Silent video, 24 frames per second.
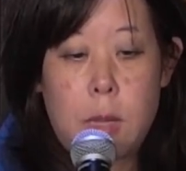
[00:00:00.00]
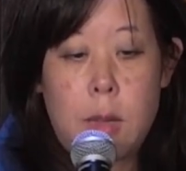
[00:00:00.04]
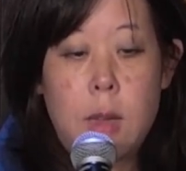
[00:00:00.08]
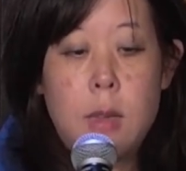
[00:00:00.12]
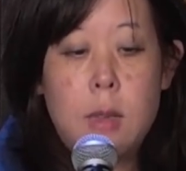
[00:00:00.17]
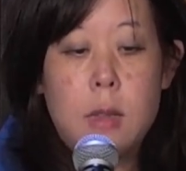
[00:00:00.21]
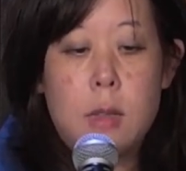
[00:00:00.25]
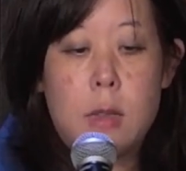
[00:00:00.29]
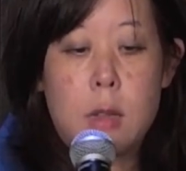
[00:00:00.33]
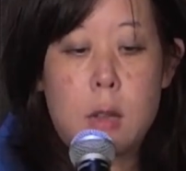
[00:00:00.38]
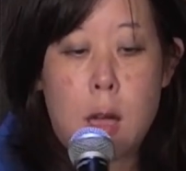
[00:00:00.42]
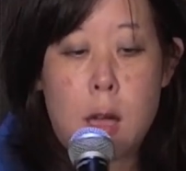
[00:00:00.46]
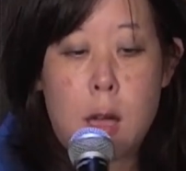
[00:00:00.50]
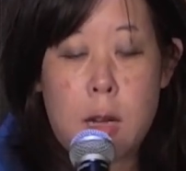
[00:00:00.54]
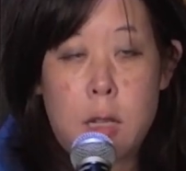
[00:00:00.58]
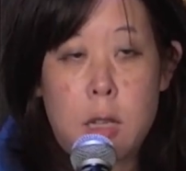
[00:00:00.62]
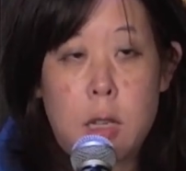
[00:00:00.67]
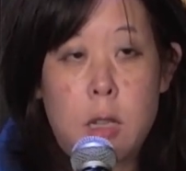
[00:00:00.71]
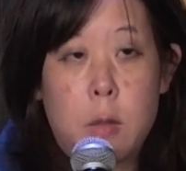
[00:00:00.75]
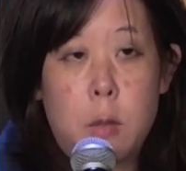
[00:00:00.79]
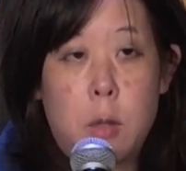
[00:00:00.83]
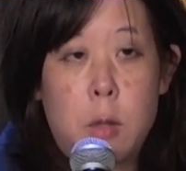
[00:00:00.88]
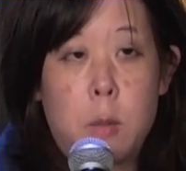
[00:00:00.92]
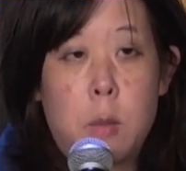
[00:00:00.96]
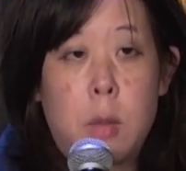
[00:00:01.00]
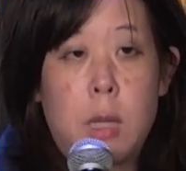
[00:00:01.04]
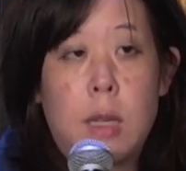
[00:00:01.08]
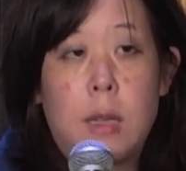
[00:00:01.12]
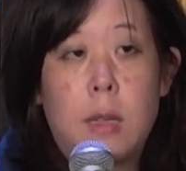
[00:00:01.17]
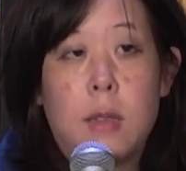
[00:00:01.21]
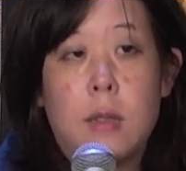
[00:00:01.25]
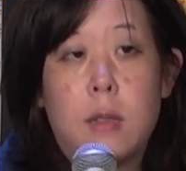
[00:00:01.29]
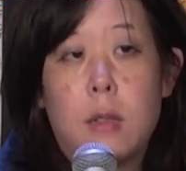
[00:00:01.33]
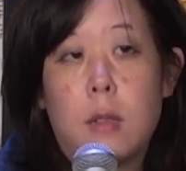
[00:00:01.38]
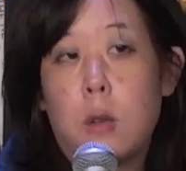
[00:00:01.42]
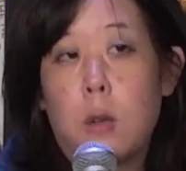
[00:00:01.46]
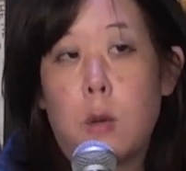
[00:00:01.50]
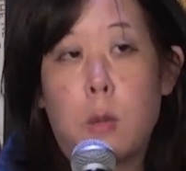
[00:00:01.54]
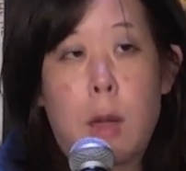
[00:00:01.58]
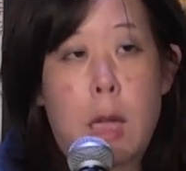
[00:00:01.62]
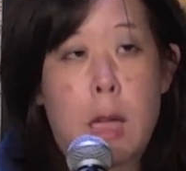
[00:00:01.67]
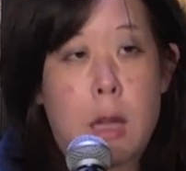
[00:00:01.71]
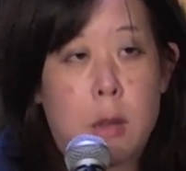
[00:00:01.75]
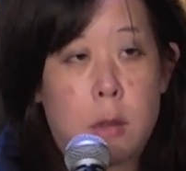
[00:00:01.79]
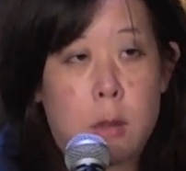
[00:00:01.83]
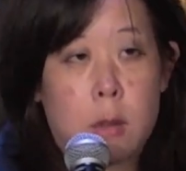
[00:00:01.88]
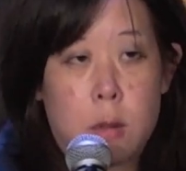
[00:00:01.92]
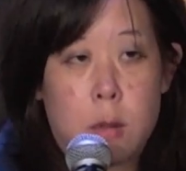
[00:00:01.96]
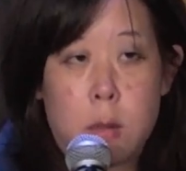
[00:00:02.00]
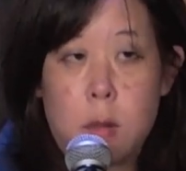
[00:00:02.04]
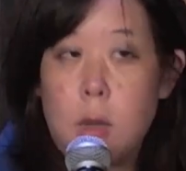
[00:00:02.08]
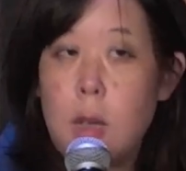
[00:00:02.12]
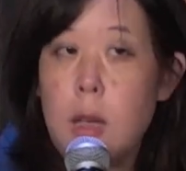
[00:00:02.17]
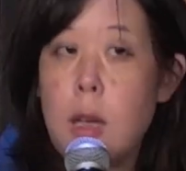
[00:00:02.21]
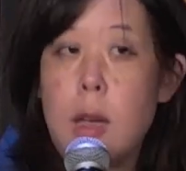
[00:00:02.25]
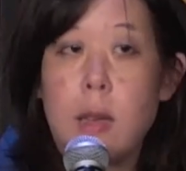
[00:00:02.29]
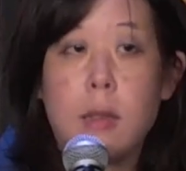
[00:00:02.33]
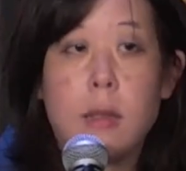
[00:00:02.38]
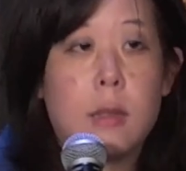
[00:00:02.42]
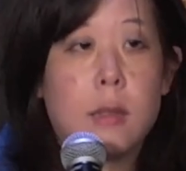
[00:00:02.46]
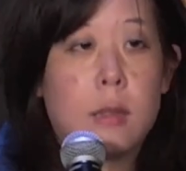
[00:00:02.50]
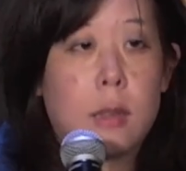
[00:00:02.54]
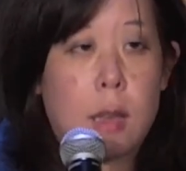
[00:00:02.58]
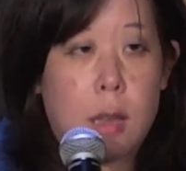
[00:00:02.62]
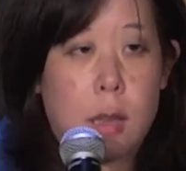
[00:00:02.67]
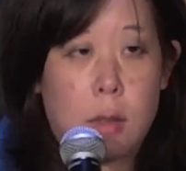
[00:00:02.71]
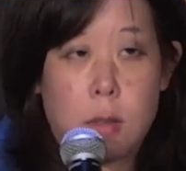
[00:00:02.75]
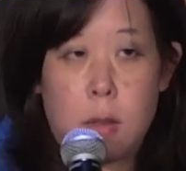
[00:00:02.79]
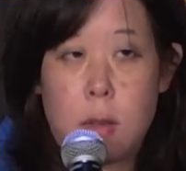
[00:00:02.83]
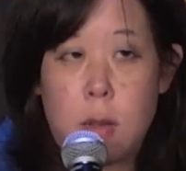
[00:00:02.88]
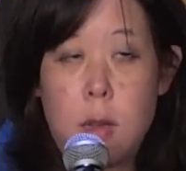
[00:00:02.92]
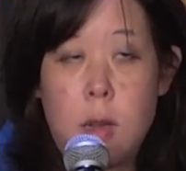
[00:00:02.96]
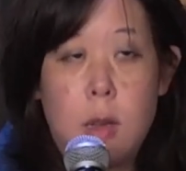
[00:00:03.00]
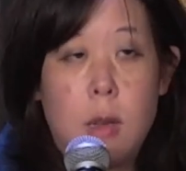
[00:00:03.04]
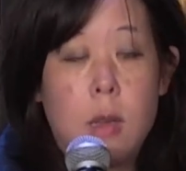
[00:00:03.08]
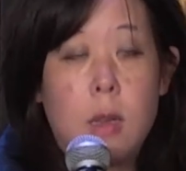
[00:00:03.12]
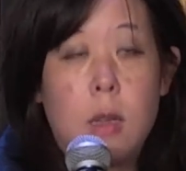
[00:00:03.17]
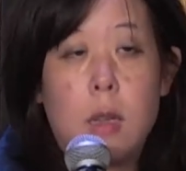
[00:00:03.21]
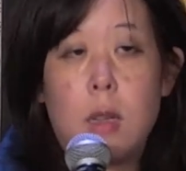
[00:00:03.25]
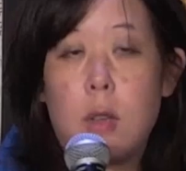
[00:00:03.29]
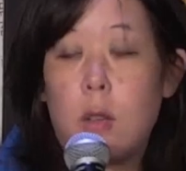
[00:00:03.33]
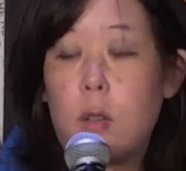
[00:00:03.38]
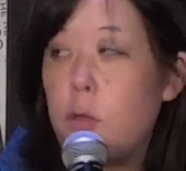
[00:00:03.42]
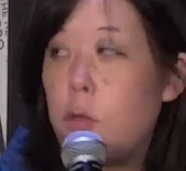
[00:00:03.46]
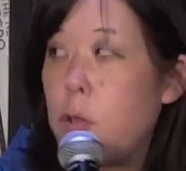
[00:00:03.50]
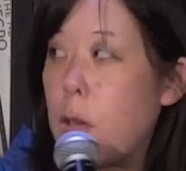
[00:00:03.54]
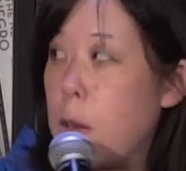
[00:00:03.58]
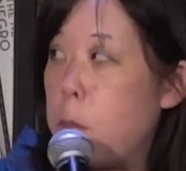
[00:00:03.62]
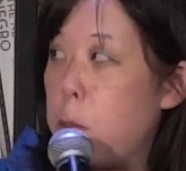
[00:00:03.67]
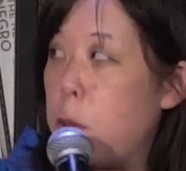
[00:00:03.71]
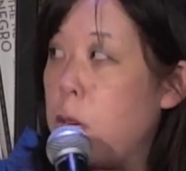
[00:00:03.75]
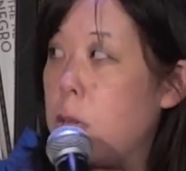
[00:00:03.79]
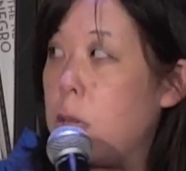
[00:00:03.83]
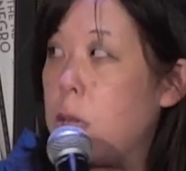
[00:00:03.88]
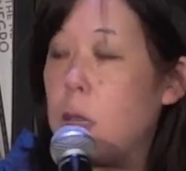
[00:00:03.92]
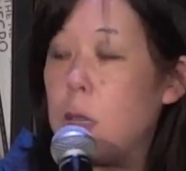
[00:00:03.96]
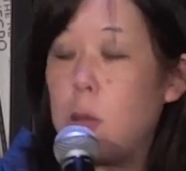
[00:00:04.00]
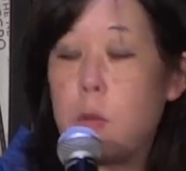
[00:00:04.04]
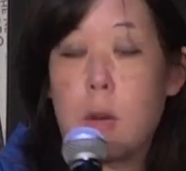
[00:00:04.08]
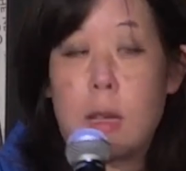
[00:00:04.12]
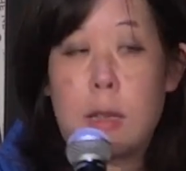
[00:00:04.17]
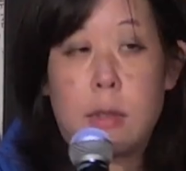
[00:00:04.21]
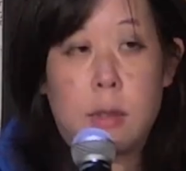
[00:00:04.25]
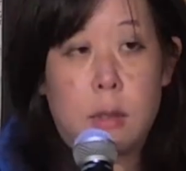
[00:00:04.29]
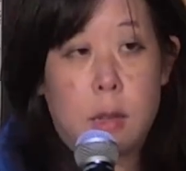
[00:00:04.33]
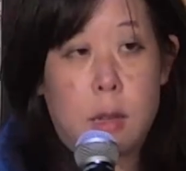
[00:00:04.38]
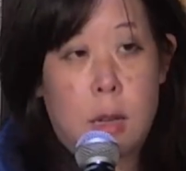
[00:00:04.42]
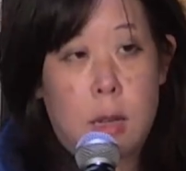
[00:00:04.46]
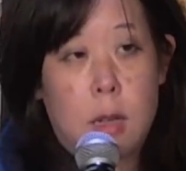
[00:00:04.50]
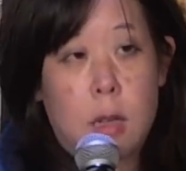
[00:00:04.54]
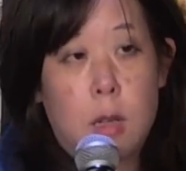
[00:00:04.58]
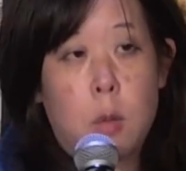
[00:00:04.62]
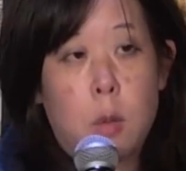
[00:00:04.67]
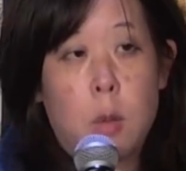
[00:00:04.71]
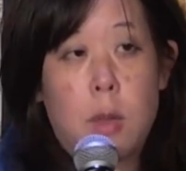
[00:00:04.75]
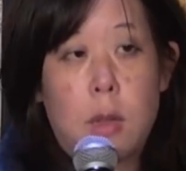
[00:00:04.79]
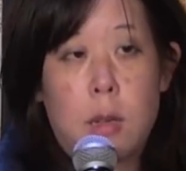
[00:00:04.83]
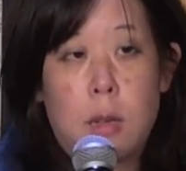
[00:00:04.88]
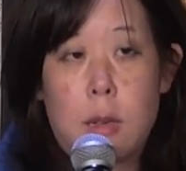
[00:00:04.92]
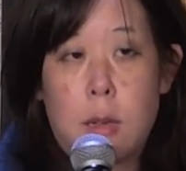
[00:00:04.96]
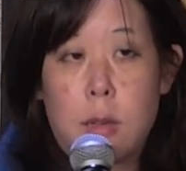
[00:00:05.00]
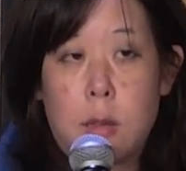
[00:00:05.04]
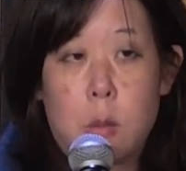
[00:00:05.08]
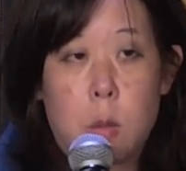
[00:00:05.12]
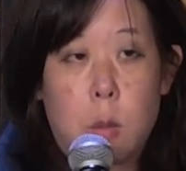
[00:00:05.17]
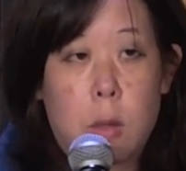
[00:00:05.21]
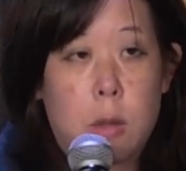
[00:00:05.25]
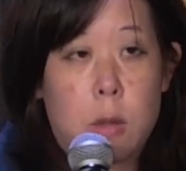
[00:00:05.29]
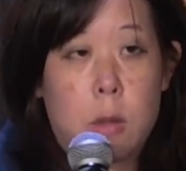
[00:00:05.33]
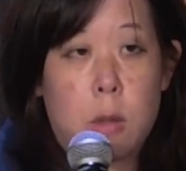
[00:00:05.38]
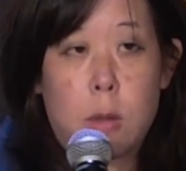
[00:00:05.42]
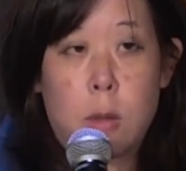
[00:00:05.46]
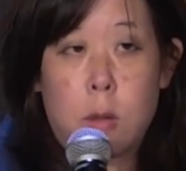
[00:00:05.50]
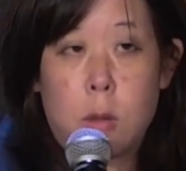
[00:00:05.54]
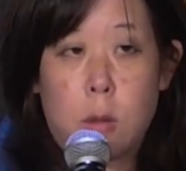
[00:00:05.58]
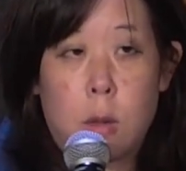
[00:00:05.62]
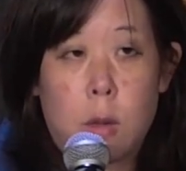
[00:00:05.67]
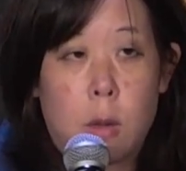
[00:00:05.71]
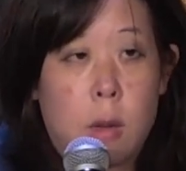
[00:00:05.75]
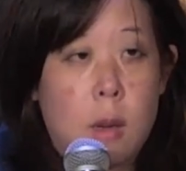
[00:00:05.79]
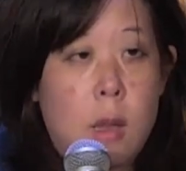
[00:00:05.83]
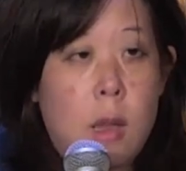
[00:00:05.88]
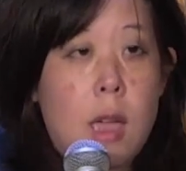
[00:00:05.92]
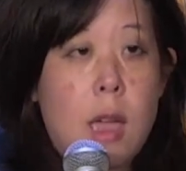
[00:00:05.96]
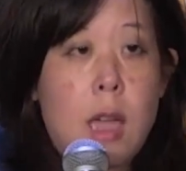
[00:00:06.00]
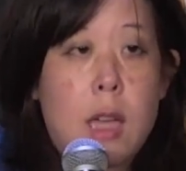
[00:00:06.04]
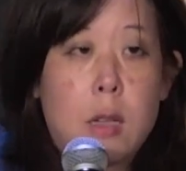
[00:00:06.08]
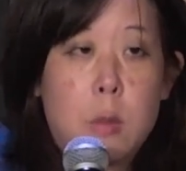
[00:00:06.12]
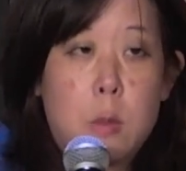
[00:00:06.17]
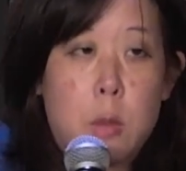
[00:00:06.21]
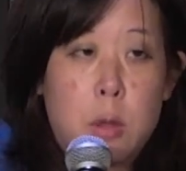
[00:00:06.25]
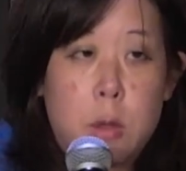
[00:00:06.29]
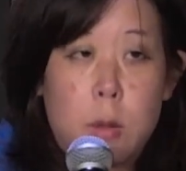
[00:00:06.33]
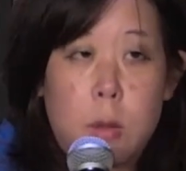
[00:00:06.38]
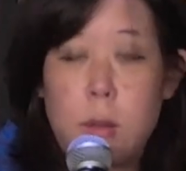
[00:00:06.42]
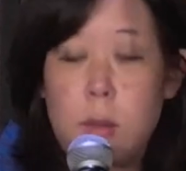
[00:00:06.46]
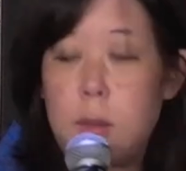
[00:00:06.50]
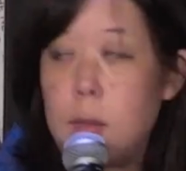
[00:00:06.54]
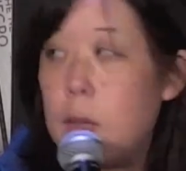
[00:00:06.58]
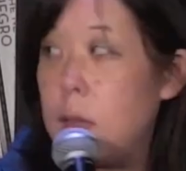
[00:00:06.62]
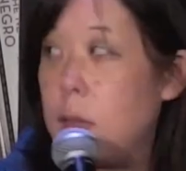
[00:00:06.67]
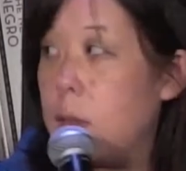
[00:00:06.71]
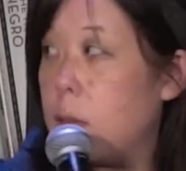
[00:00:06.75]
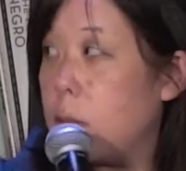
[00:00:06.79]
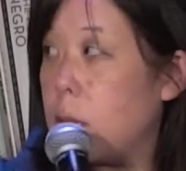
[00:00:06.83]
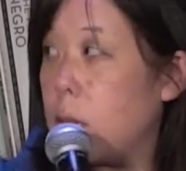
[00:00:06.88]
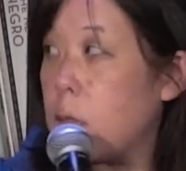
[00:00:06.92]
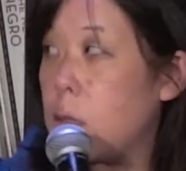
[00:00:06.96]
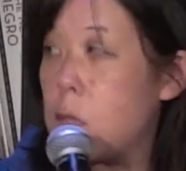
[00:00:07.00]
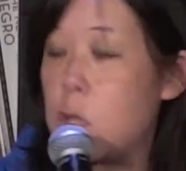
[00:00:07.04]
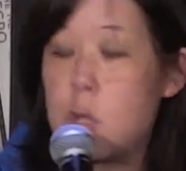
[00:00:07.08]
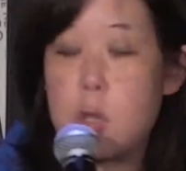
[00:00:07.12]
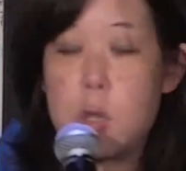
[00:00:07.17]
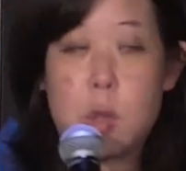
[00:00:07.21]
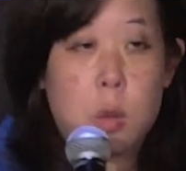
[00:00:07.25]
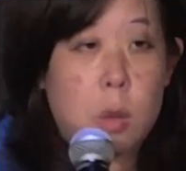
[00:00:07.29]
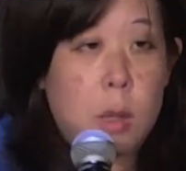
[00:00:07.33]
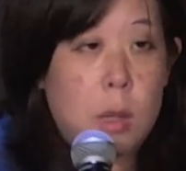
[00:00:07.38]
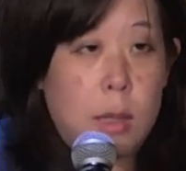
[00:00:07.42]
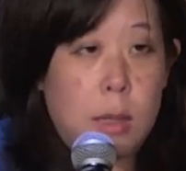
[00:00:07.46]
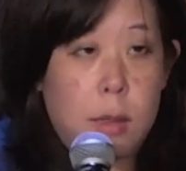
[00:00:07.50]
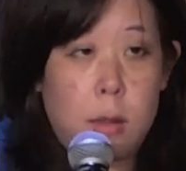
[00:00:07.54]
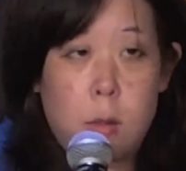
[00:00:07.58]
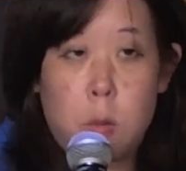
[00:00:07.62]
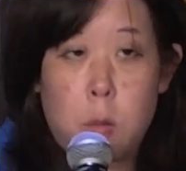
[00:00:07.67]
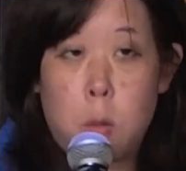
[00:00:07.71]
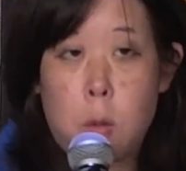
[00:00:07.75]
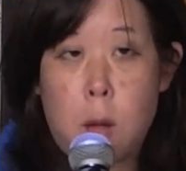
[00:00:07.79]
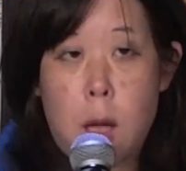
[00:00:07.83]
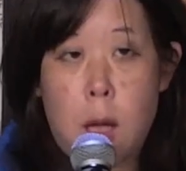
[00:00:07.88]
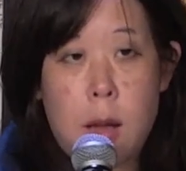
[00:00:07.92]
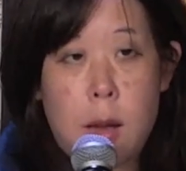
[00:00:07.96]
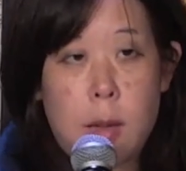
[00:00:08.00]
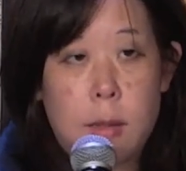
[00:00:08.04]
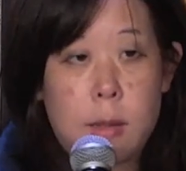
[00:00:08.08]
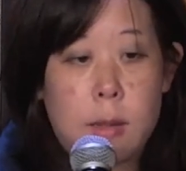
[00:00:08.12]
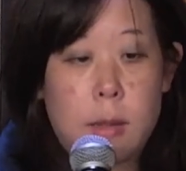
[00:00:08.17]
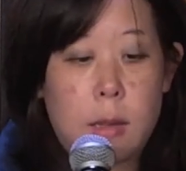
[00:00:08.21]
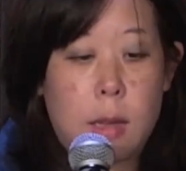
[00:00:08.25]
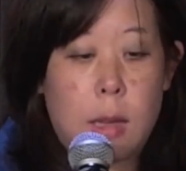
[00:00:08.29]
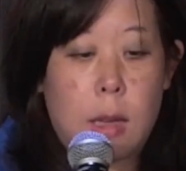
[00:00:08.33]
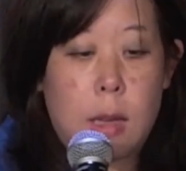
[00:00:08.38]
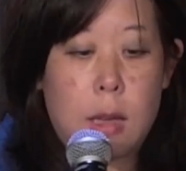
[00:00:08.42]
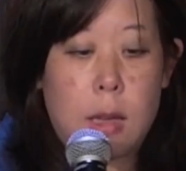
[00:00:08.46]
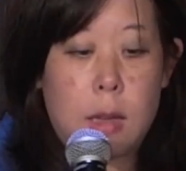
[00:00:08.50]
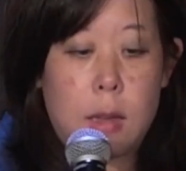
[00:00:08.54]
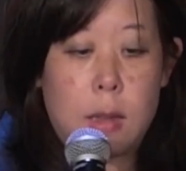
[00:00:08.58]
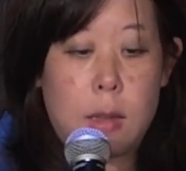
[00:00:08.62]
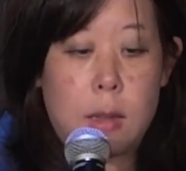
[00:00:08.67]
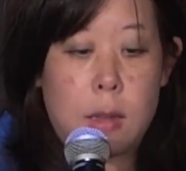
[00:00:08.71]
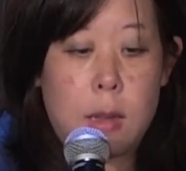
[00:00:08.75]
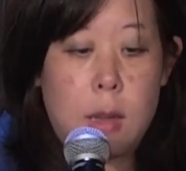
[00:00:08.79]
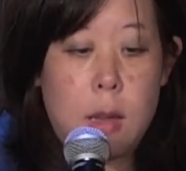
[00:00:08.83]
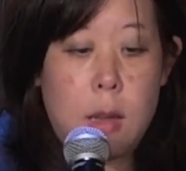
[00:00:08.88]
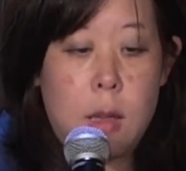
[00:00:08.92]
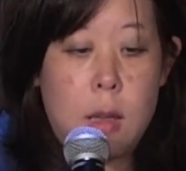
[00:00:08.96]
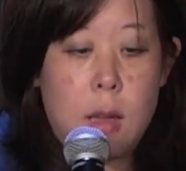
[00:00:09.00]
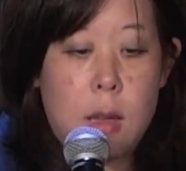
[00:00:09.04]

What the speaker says: the non-human beings that are around us, and vibrating and resonating within us, whether those are animals, insects, trees, rocks, and